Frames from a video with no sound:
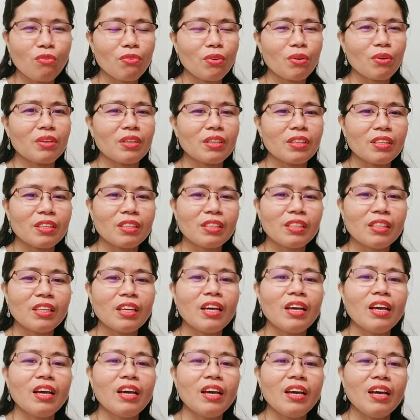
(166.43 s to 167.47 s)
on.
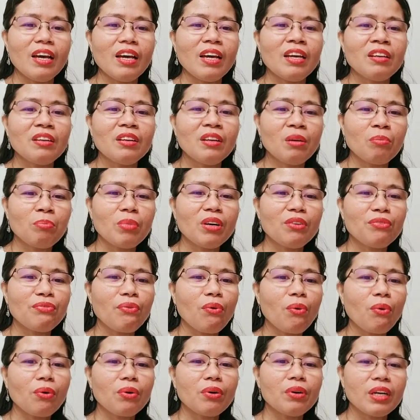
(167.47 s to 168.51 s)
And number
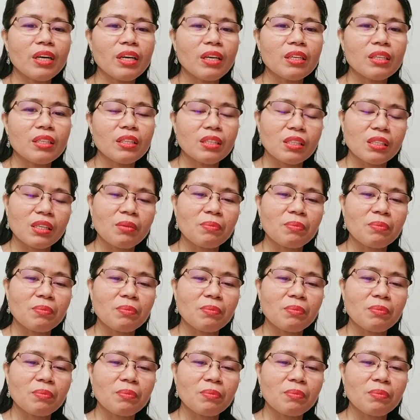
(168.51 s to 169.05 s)
four is,